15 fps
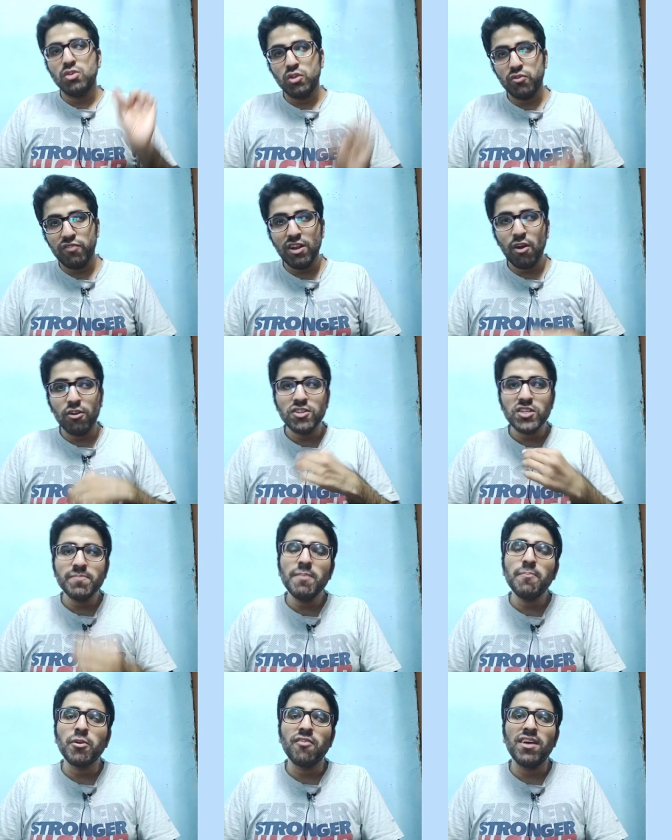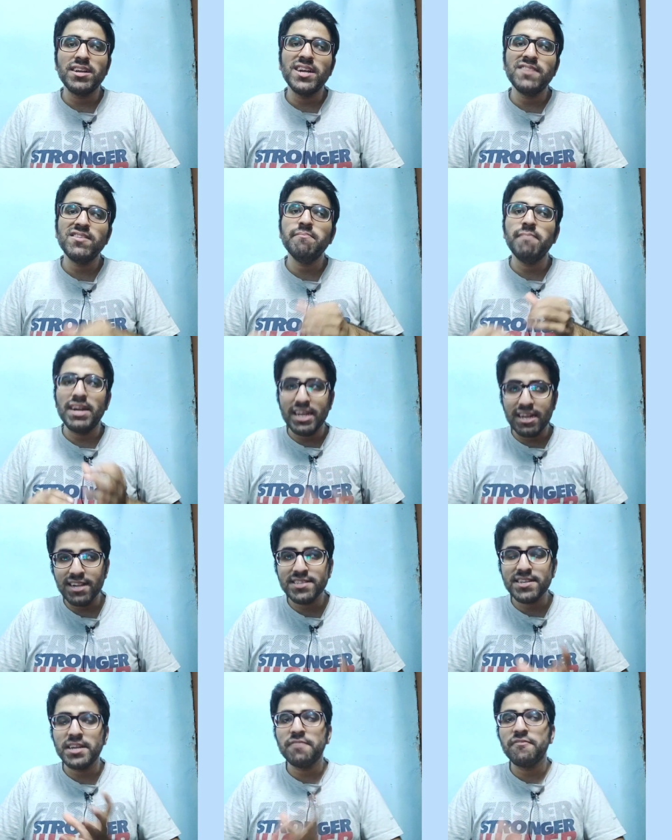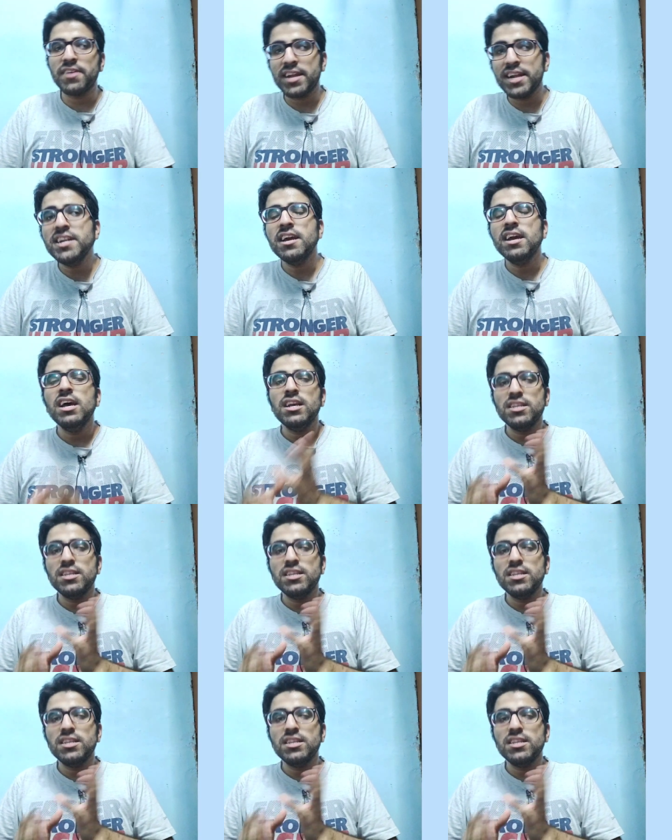You will also be provided with medical certificate.